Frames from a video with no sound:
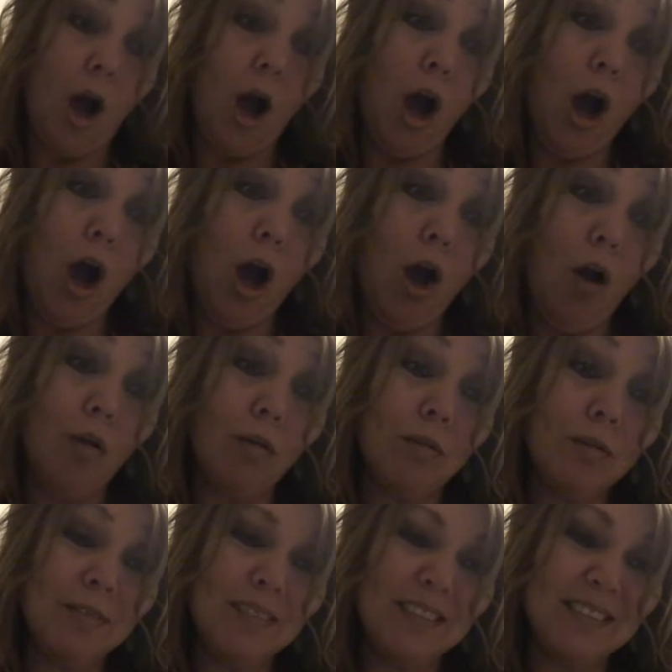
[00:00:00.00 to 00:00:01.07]
Oh,
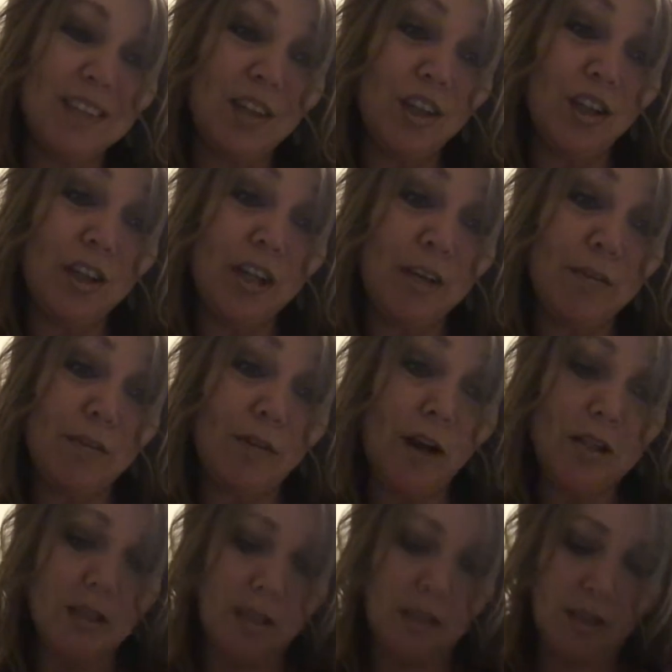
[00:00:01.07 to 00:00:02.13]
look at
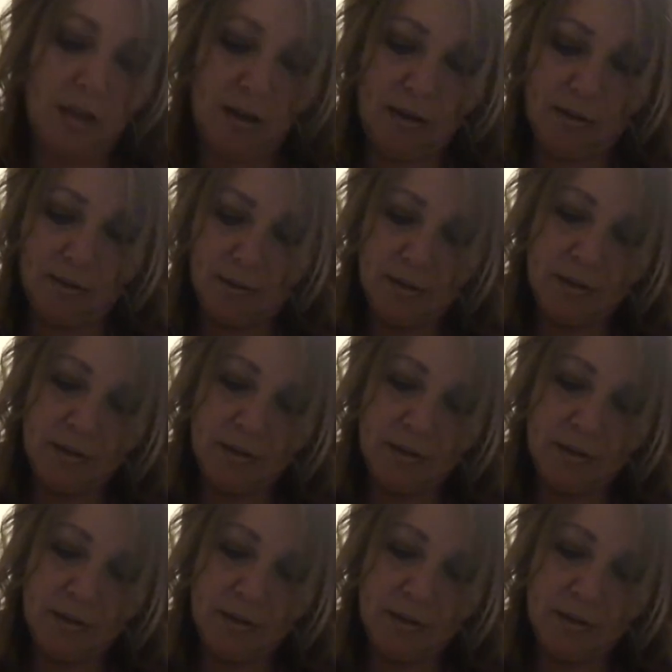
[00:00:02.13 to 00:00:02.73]
Frosty go.